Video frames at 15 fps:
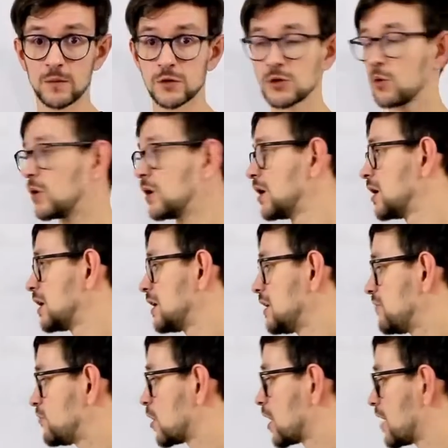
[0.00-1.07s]
So
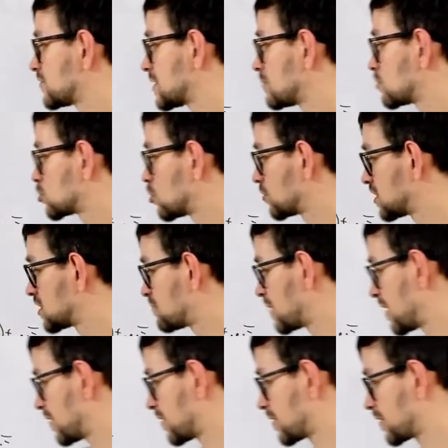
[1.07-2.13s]
if you have some shortest
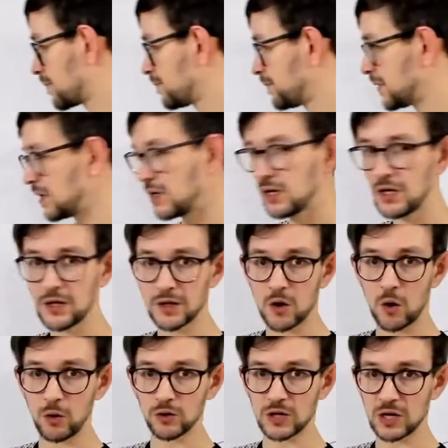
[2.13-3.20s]
path in
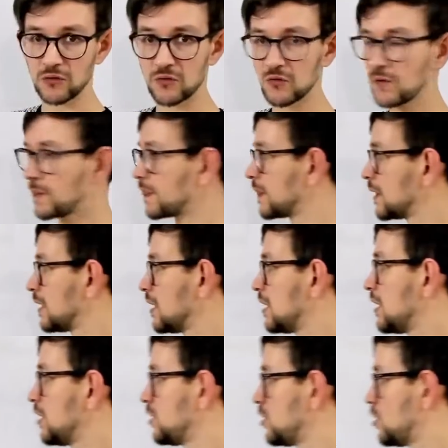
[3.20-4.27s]
the old graph,
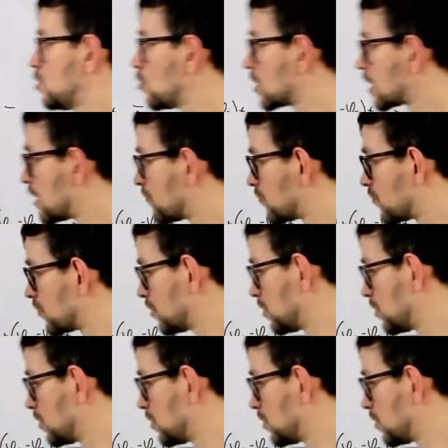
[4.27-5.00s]
in new graph,